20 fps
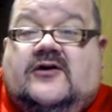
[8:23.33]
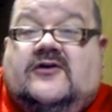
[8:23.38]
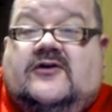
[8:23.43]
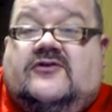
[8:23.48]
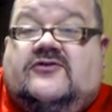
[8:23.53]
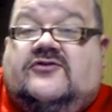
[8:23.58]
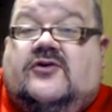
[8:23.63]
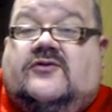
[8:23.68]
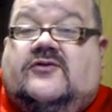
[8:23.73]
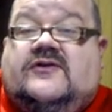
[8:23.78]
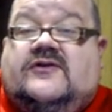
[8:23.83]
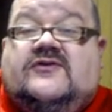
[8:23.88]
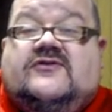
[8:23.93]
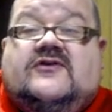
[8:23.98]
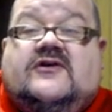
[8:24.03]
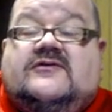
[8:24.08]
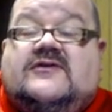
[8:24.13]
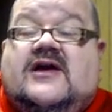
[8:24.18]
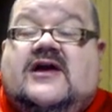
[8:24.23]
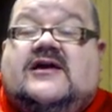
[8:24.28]
So this can
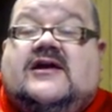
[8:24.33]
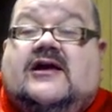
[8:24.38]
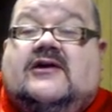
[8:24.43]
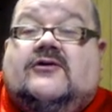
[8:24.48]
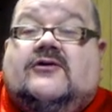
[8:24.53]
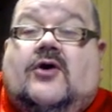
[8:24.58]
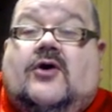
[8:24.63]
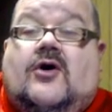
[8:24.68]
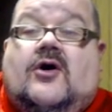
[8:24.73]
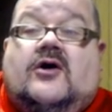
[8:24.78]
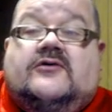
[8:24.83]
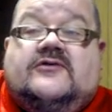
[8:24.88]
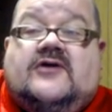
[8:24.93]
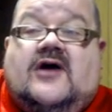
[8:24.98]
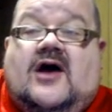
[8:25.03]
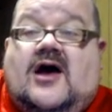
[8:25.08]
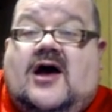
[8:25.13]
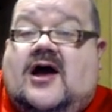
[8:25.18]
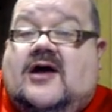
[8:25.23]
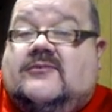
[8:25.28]
take a long
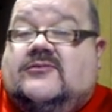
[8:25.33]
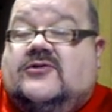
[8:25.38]
time.